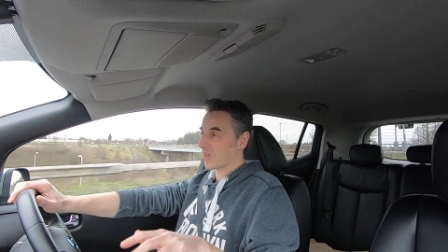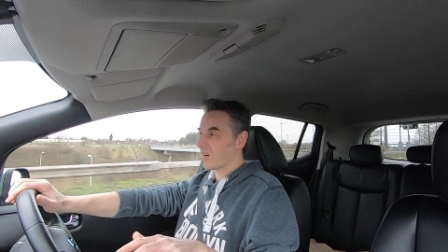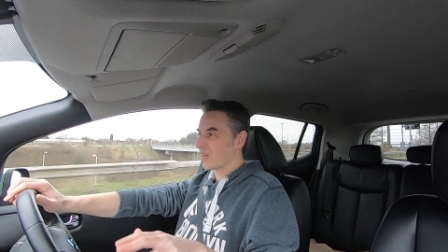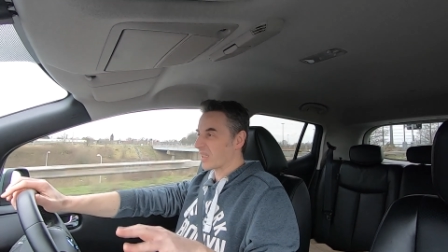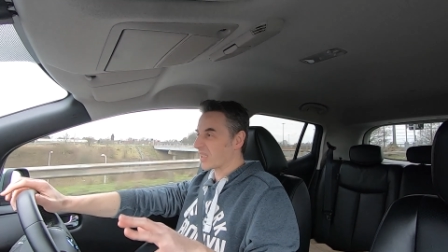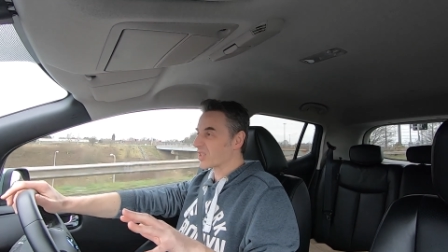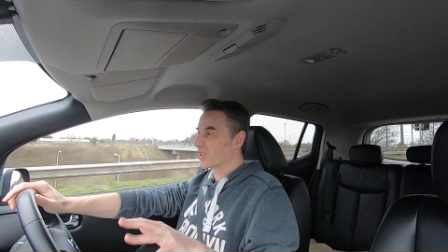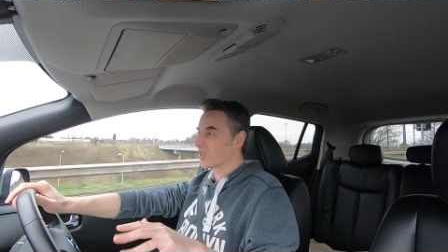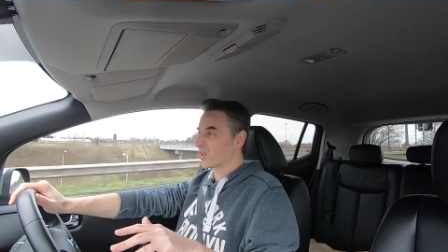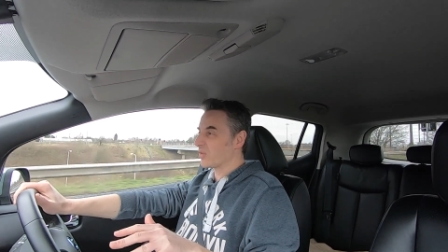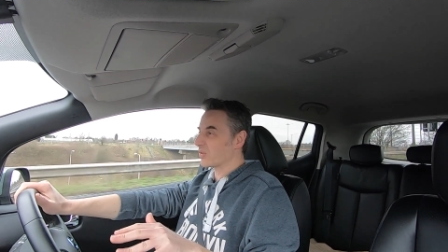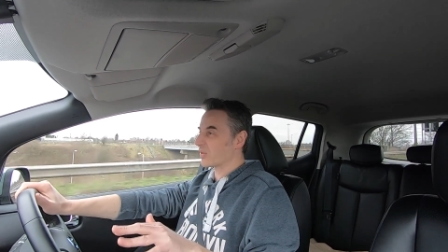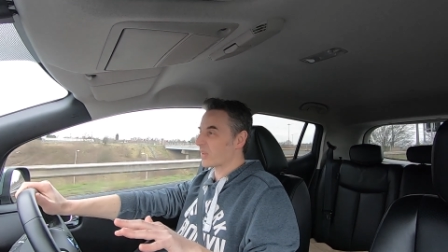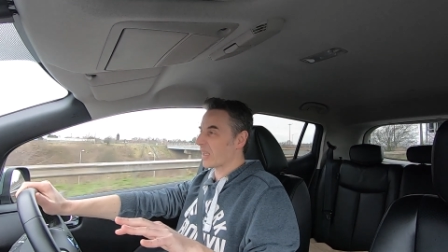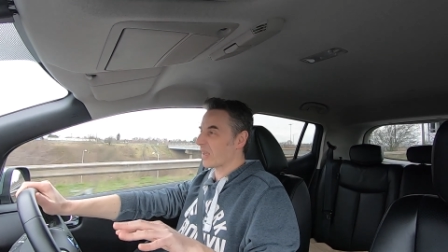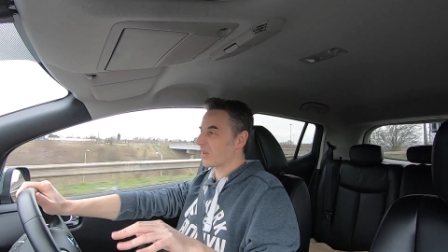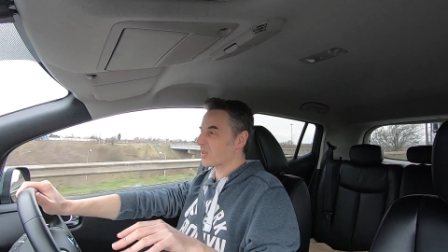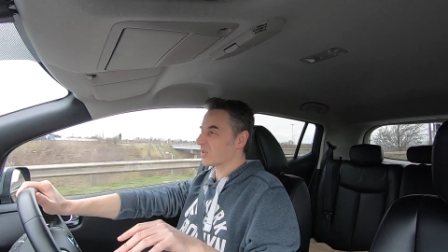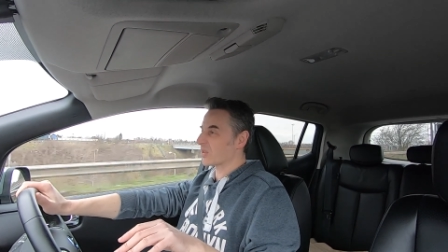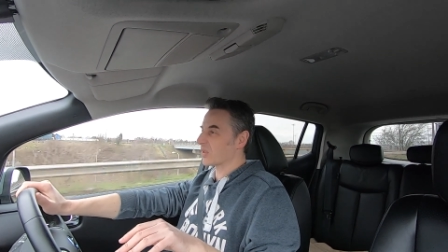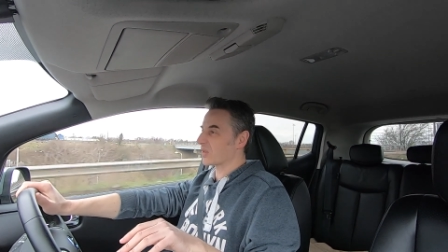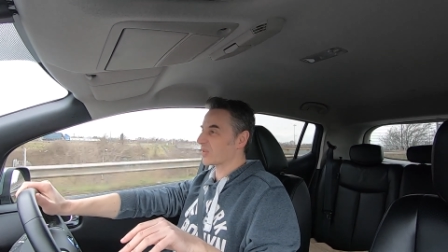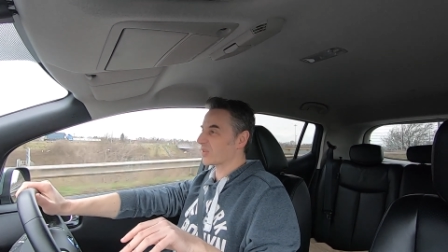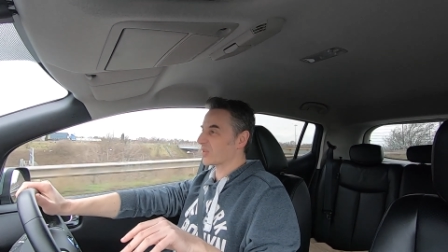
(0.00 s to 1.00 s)
kind of
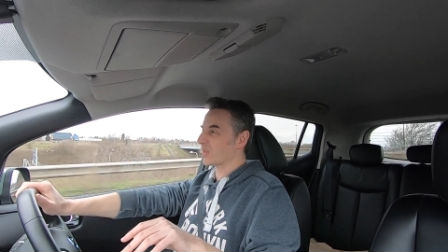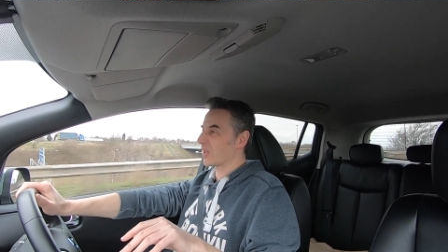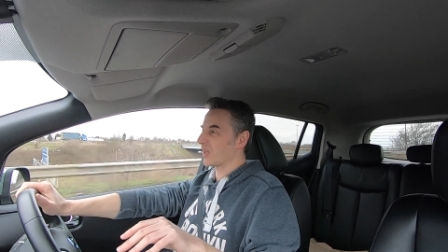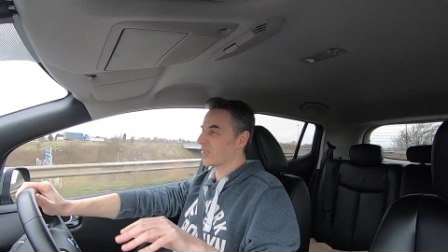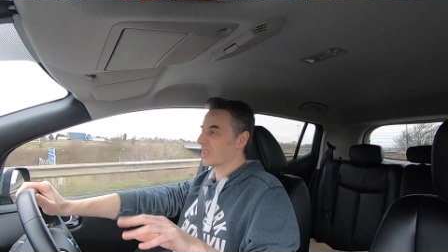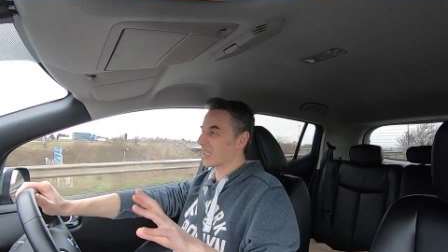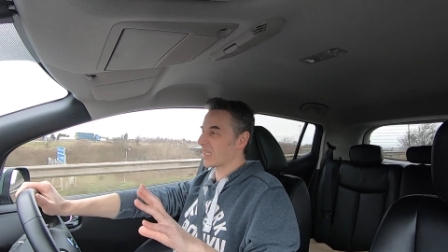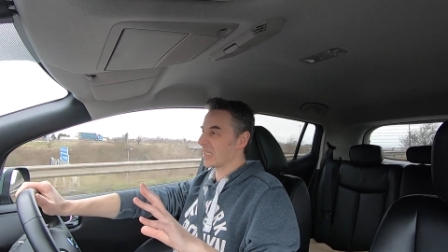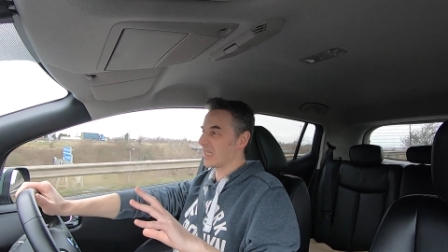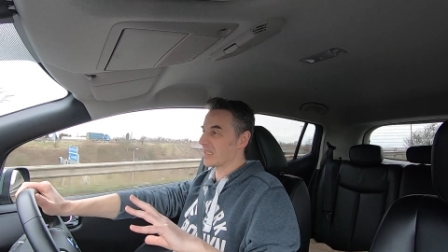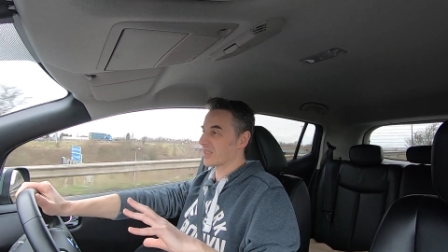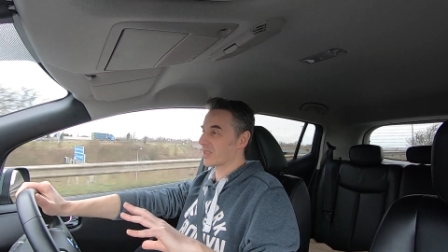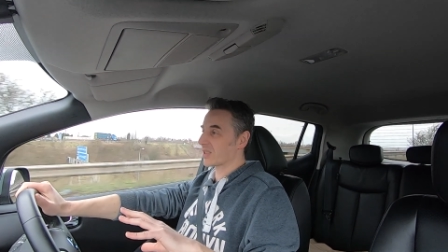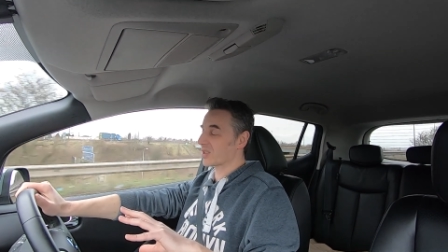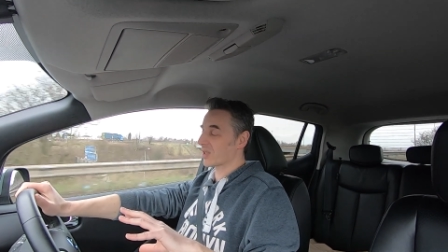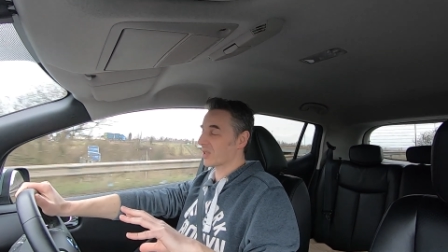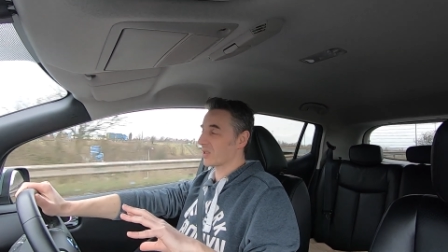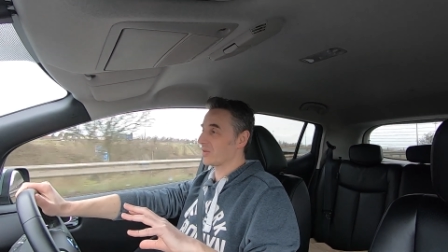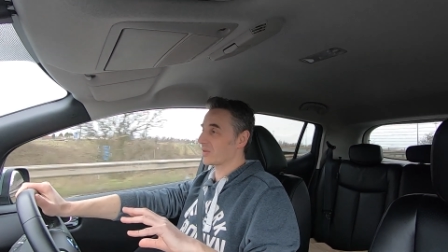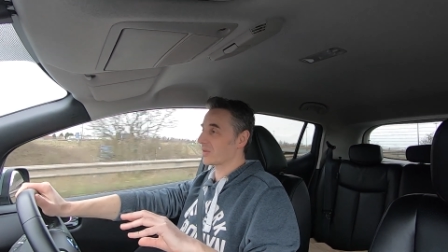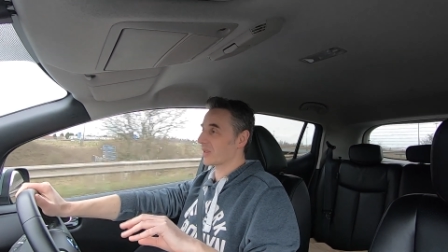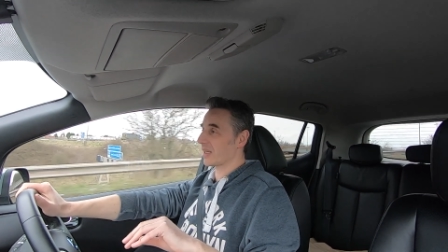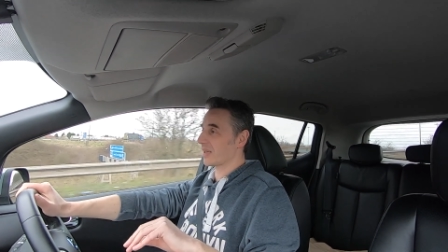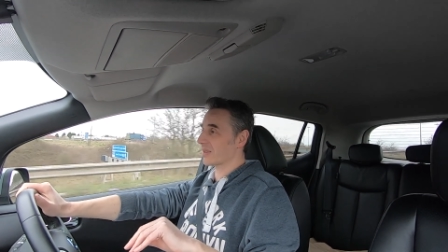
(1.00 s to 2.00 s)
2013 to
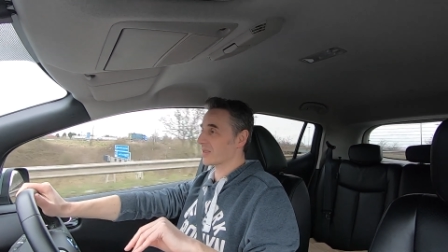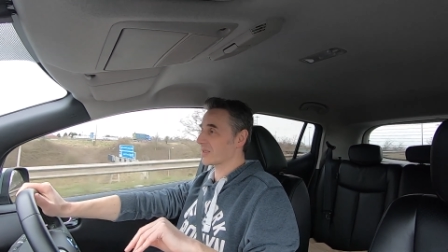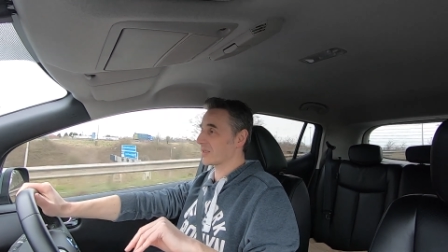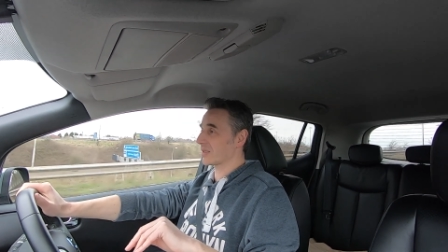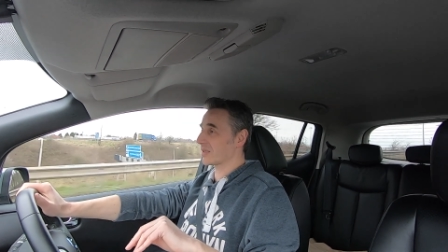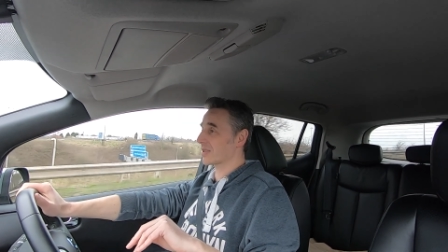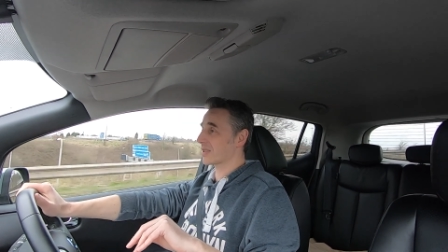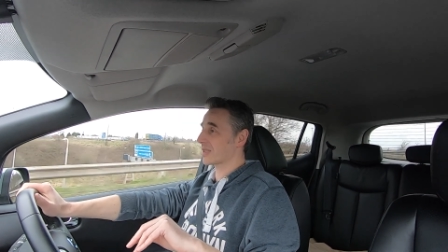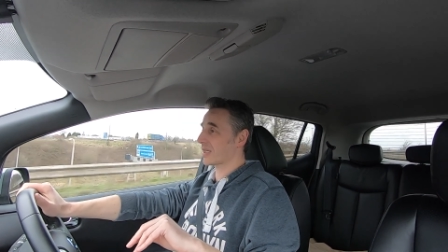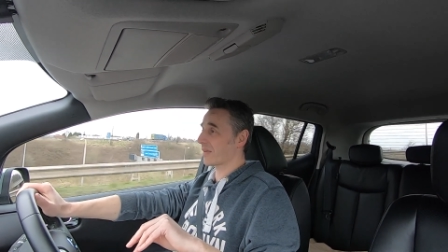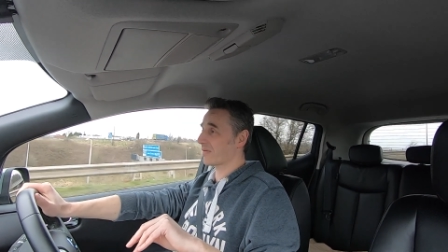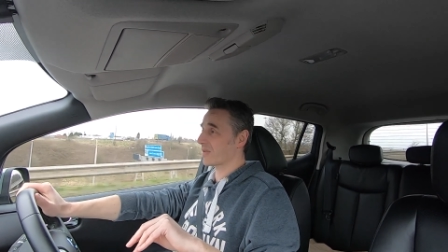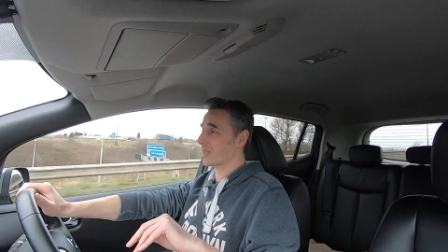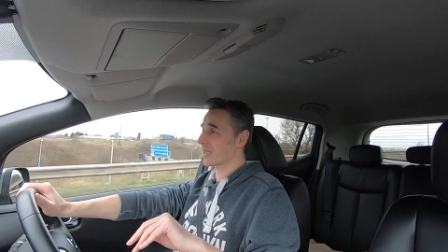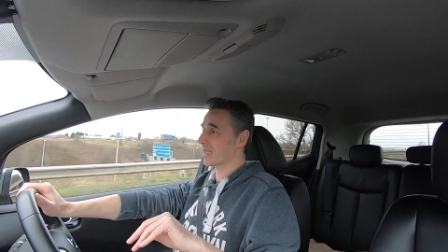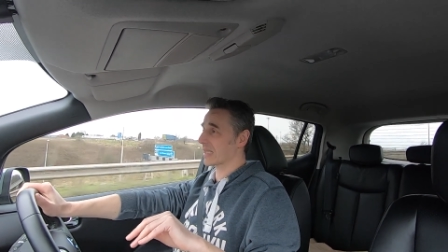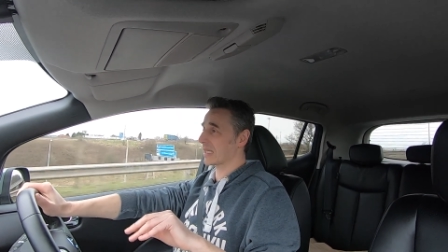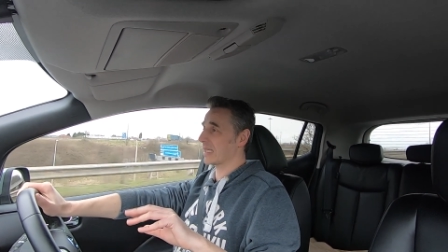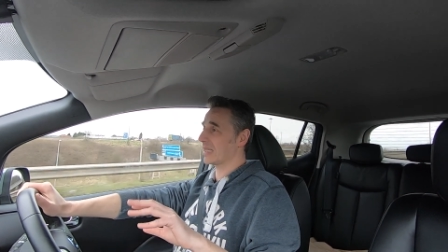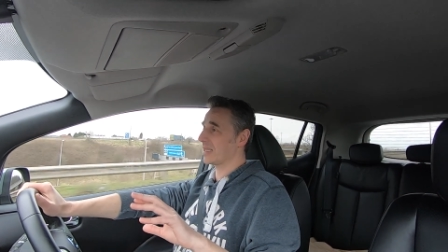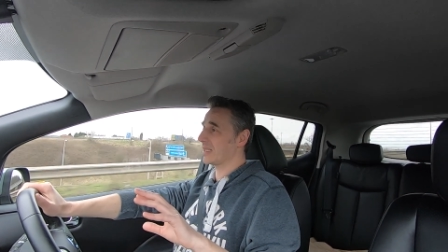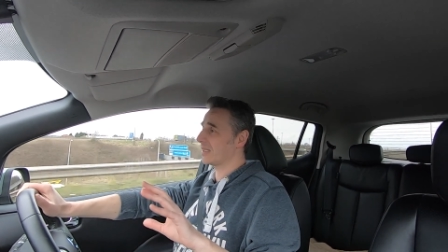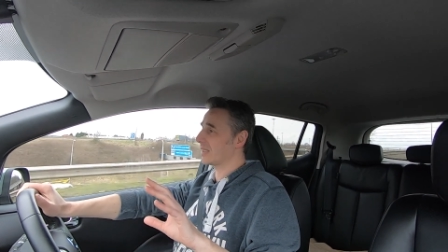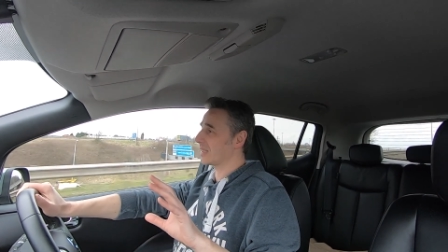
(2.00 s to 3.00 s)

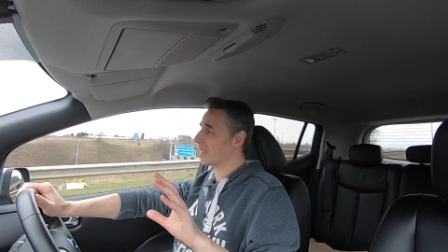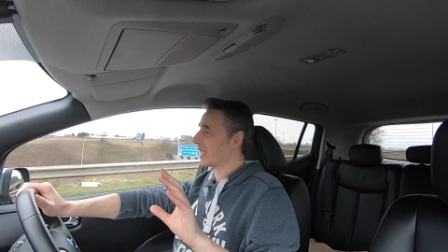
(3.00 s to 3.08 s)
2017,